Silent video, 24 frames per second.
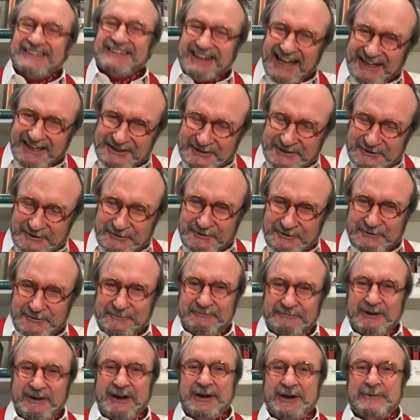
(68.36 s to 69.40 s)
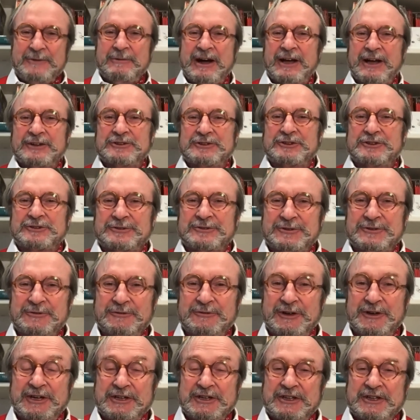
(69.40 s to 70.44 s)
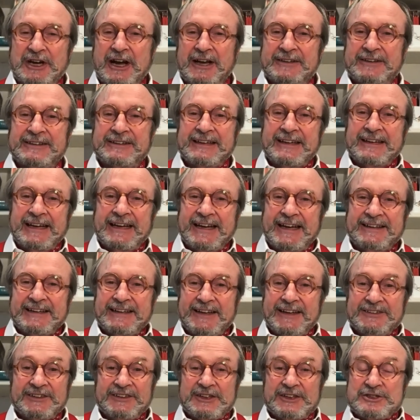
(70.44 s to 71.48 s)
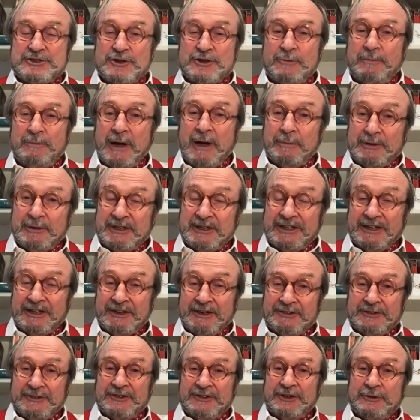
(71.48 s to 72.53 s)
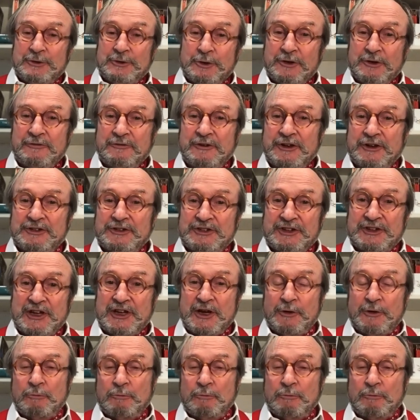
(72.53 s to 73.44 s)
Thank you very much. You're very kind. It hasn't actually gone public yet, so you're the first to know.